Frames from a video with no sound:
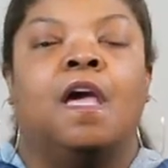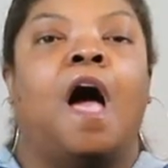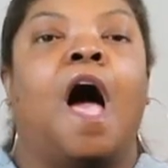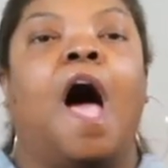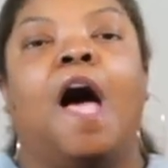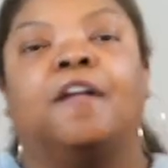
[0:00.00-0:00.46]

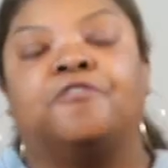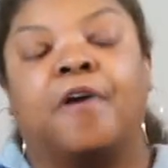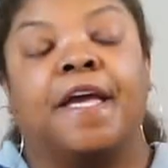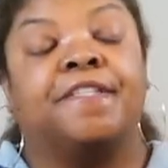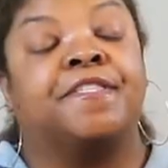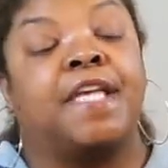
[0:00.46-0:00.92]

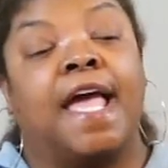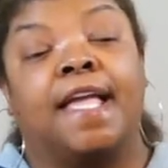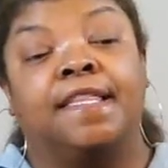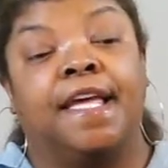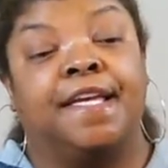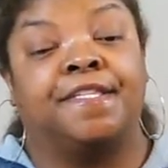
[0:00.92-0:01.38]
Andrei
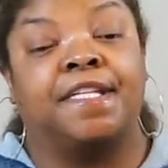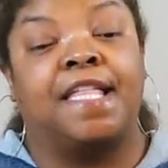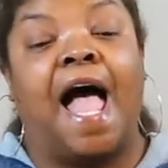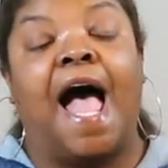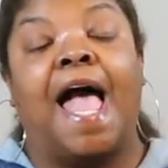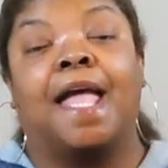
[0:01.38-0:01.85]
said, listen,
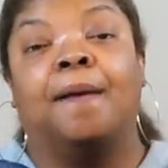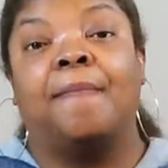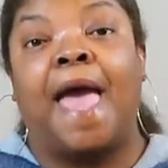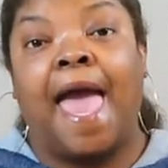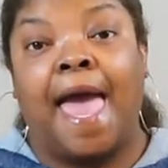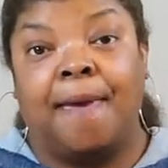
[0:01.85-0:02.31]
I am
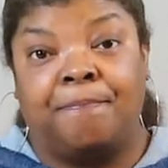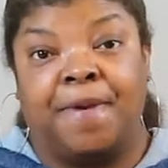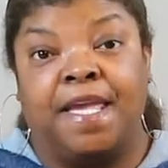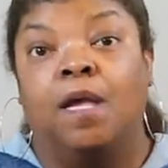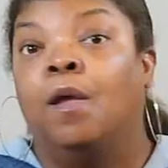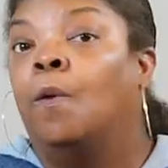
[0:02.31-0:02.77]

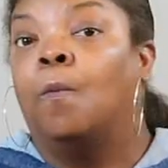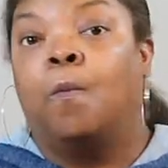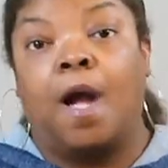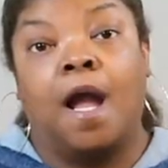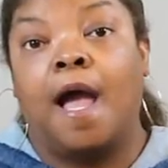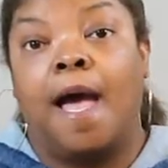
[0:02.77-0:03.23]
happy
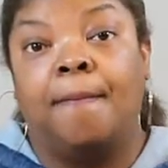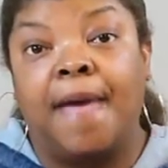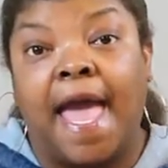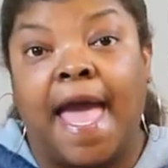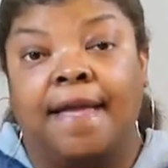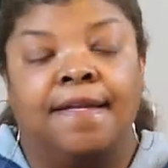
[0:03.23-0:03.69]
where
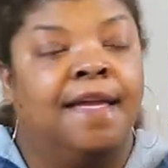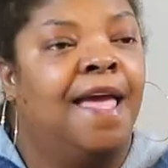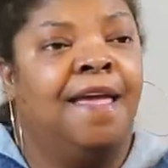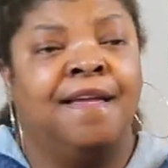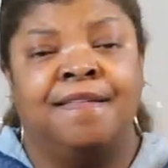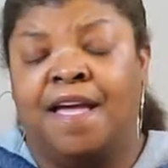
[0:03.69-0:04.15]
I'm at.
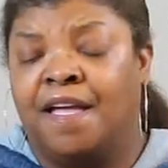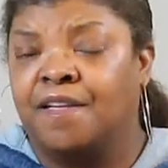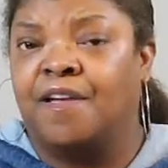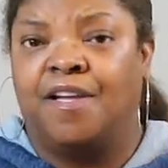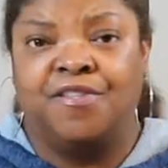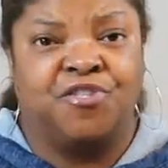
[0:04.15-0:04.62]
Ain't
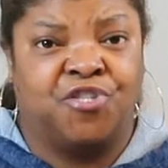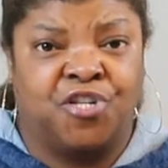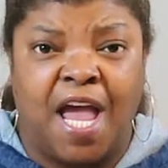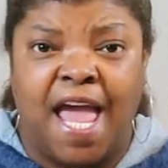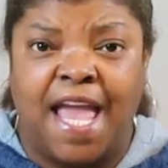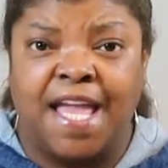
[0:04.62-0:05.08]
nothing gonna
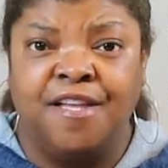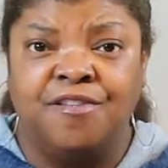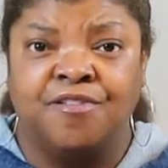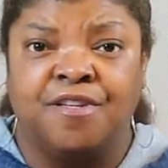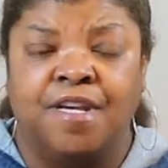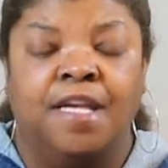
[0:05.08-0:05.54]

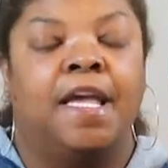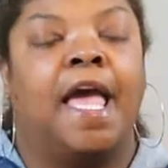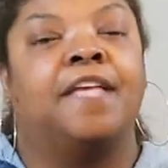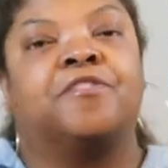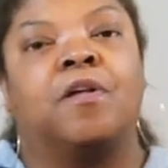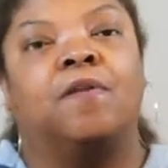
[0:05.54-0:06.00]
change.
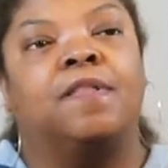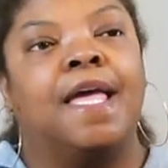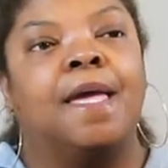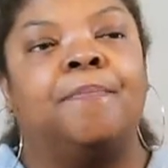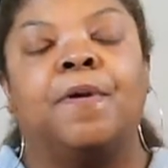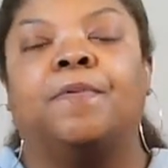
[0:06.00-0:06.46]
And so
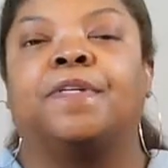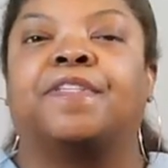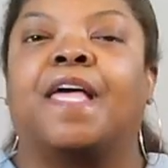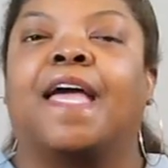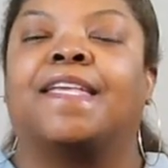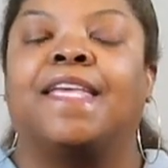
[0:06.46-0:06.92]
Libby
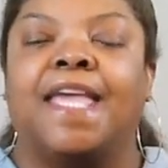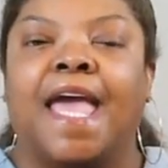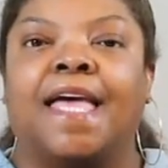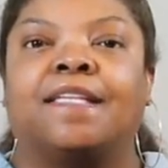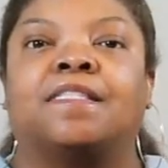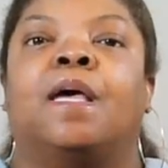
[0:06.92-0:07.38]
was like,
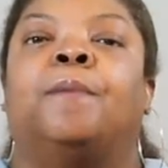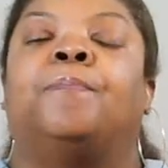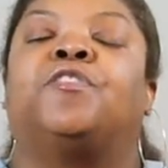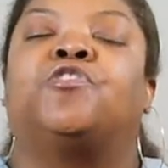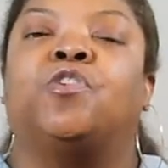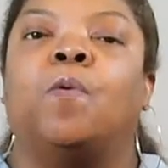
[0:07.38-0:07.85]
yes,
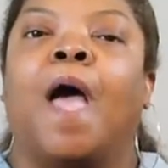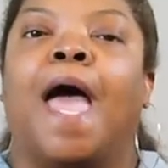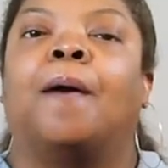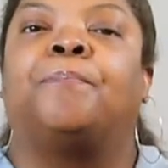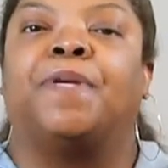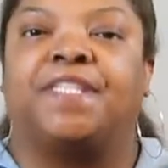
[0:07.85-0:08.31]
but you
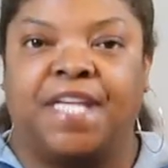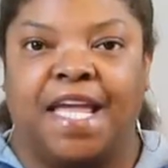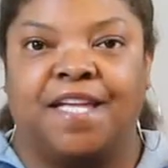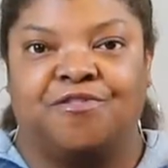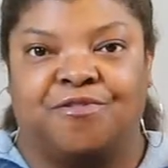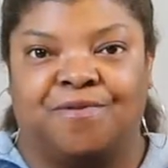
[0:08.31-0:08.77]
have
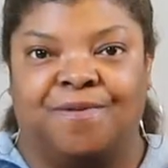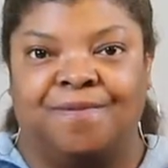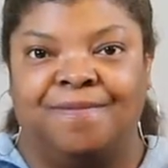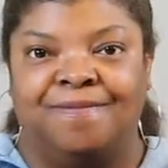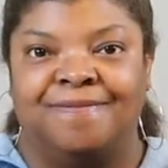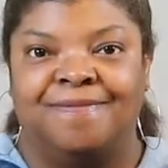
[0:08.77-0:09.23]
potential.
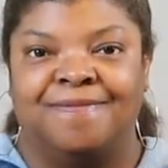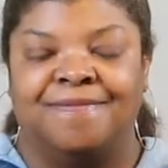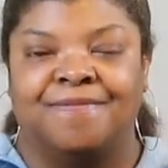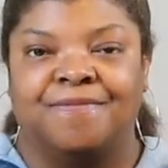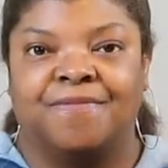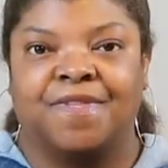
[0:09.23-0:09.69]

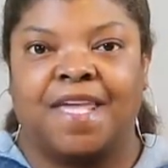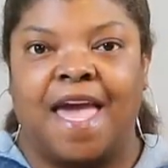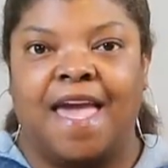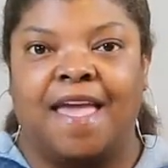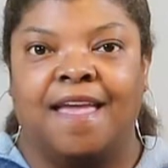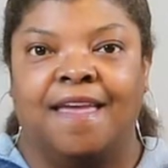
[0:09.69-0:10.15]

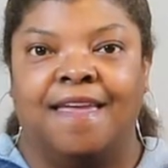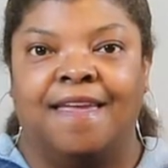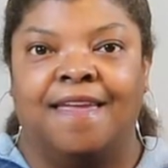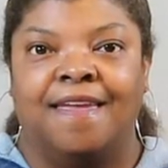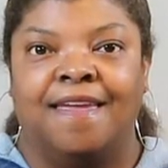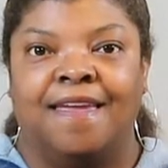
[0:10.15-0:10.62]
Okay?
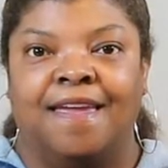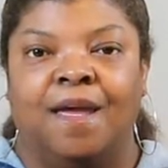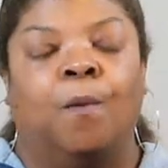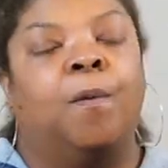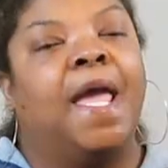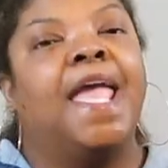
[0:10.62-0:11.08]

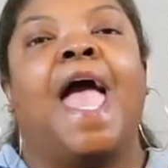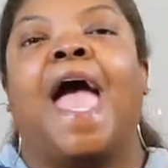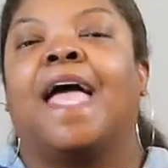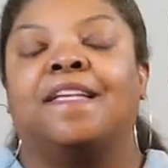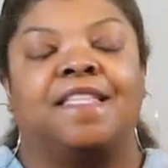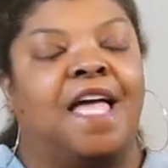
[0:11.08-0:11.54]
We
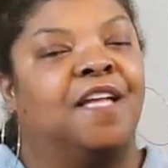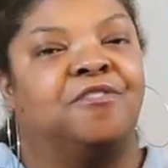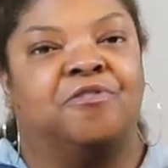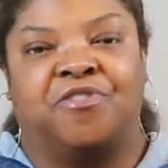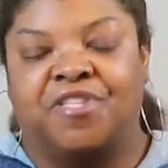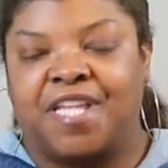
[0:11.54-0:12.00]
had an
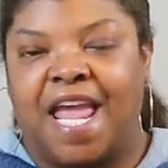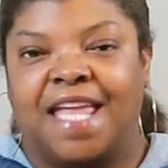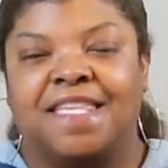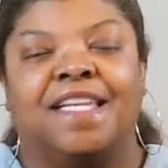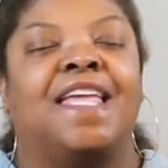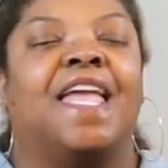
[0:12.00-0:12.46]

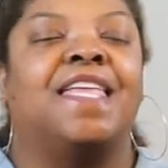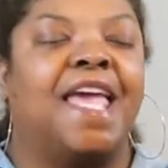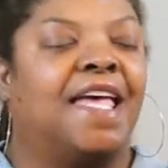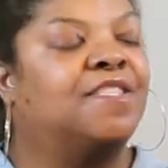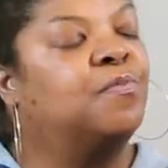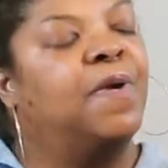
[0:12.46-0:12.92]
understanding, and
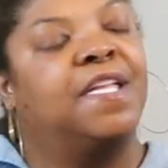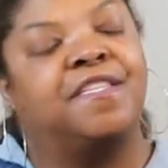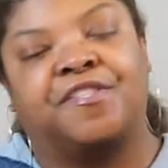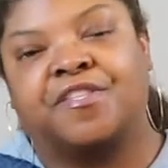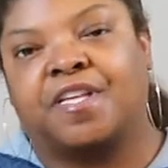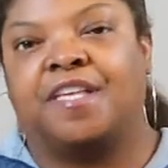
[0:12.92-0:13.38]
yes, we
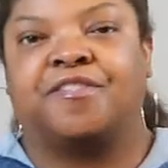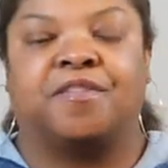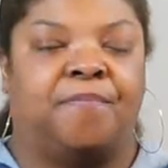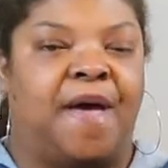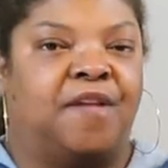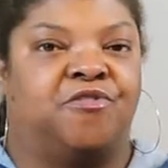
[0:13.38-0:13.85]

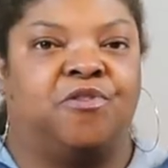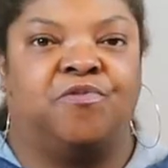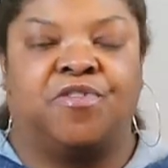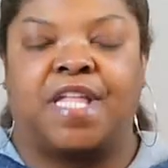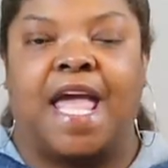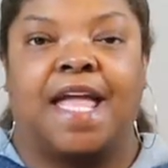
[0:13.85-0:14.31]
discussed about
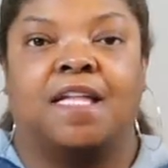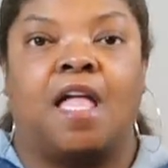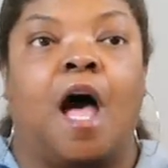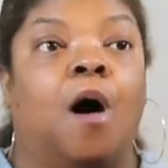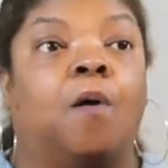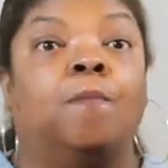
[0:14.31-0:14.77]
you staying
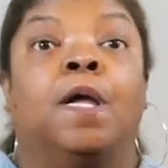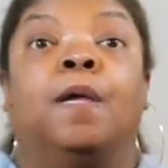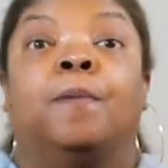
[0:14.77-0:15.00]
at home,